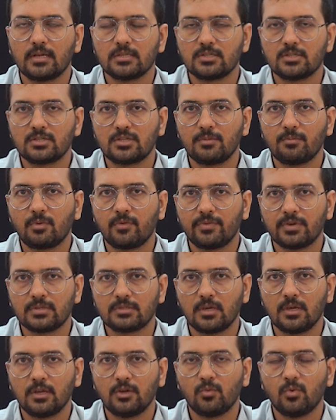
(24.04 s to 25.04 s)
assistant
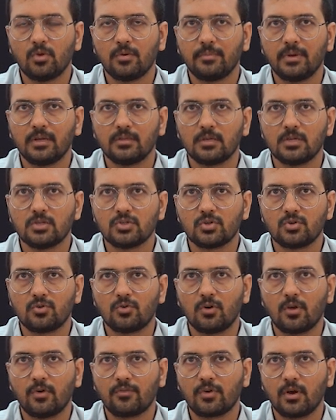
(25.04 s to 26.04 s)
professor in UNMICRC
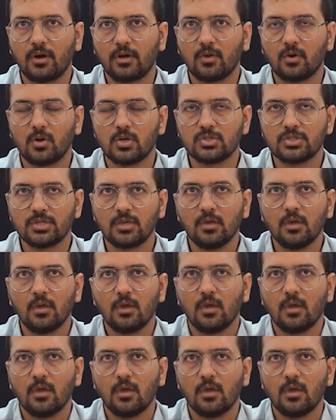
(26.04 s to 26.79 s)
Institute of Cardiology.